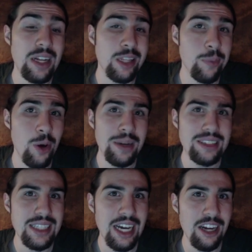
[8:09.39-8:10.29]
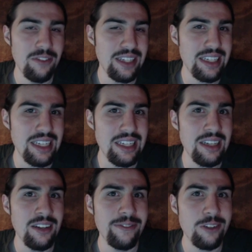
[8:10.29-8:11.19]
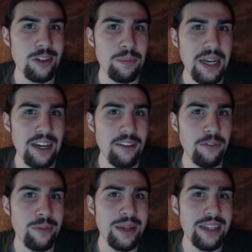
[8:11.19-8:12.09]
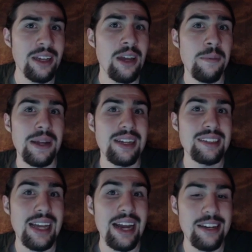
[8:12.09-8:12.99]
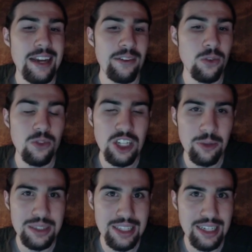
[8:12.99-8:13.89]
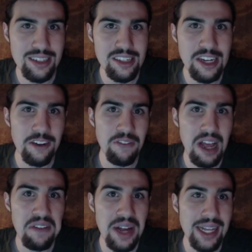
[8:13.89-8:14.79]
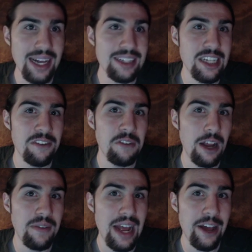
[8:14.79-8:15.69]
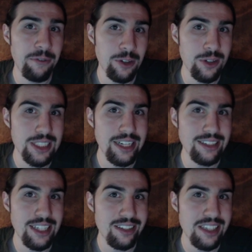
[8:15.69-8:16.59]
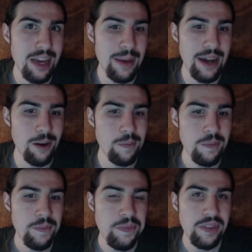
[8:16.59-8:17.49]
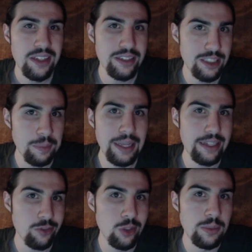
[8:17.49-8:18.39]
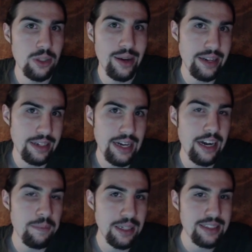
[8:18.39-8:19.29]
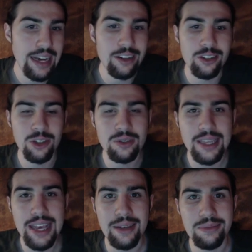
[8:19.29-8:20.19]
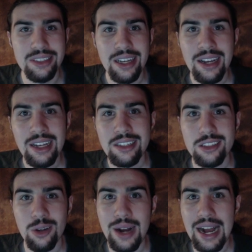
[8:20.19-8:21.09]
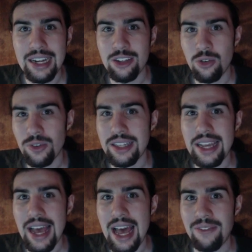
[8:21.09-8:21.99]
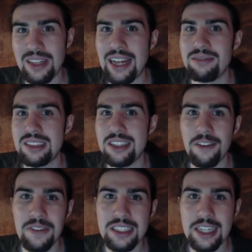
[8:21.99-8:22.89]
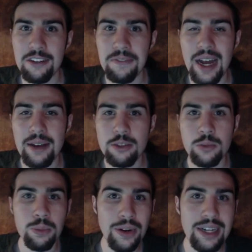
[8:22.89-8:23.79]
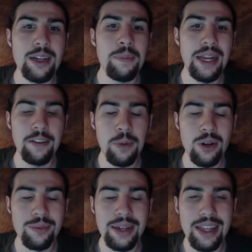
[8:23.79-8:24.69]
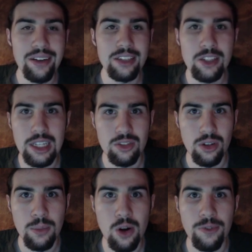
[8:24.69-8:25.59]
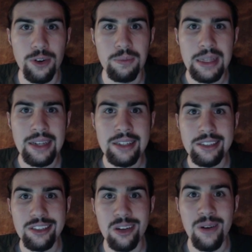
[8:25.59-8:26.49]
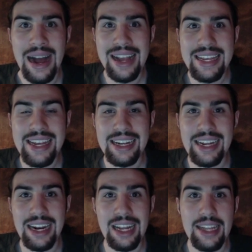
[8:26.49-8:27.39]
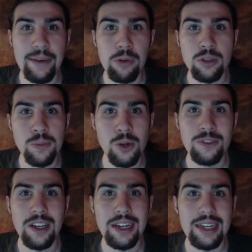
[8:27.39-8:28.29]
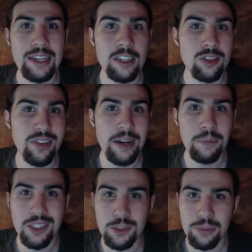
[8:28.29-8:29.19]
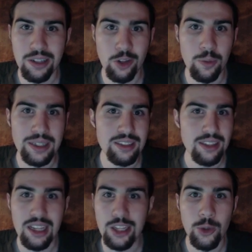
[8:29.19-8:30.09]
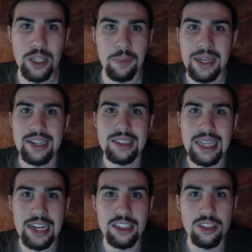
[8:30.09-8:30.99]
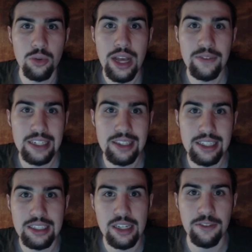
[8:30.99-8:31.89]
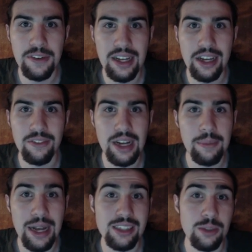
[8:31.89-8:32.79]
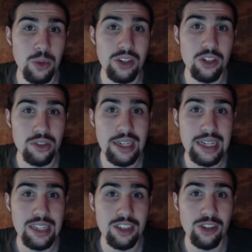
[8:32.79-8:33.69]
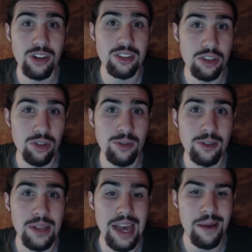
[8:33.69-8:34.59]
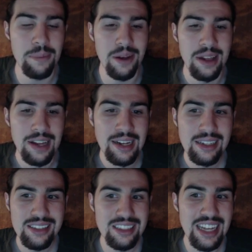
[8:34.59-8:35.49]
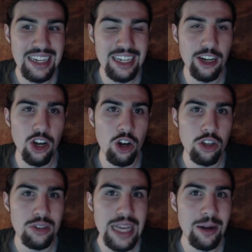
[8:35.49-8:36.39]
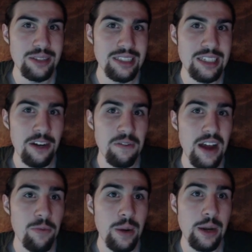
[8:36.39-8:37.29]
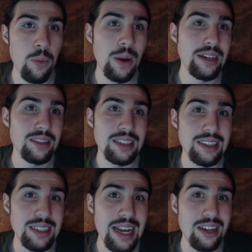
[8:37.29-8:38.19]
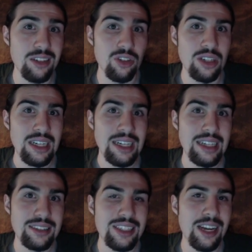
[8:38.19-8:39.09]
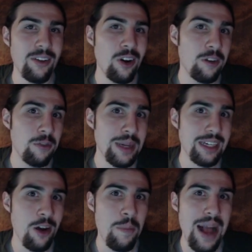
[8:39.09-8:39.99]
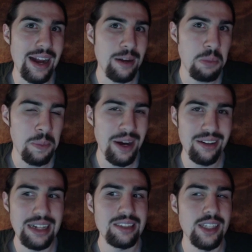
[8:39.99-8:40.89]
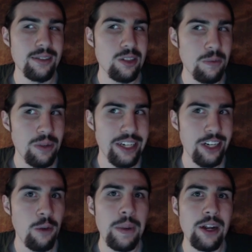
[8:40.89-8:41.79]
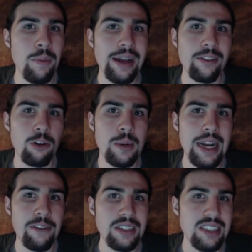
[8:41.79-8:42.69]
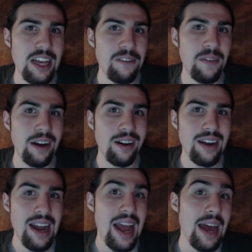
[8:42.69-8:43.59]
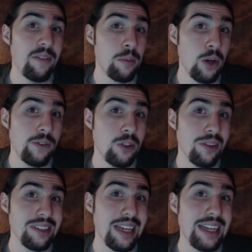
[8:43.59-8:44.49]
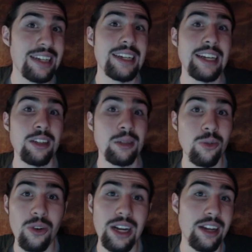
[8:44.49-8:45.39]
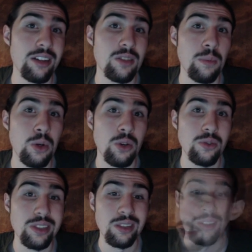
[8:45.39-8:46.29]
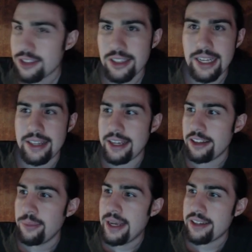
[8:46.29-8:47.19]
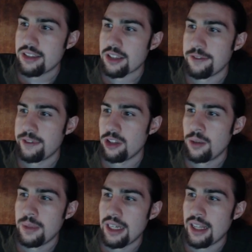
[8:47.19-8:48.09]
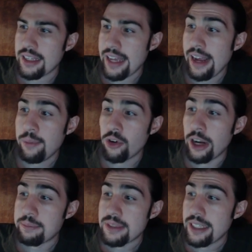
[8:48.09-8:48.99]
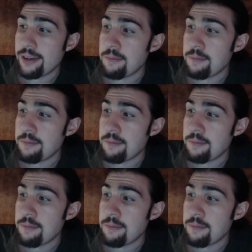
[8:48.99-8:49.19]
At the moment, it's kind of E for competitive for me, because I never really was into Gen 5. I got Gen 5 after Gen 6 came out, just to play through them, so I didn't kind of miss out on those games. So I don't really have a lot of stuff in Gen 5 to breed competitive Pokemon there and transfer them over. So I can't get a lot of those moves I need. Like a Drain Punch Breloom is eluding me because I just don't have anything in Gen 5. I'm actually working on trying to get shards to do that, but since I didn't log those hours in Gen 5 when it was the standard, it's kind of hard for me to go back and prepare that stuff. So I'm really hoping Omega Ruby and Alpha Sapphire have the move tutors I need to get those really awesome moves. So yeah, the other Megas confirmed. Camerupt.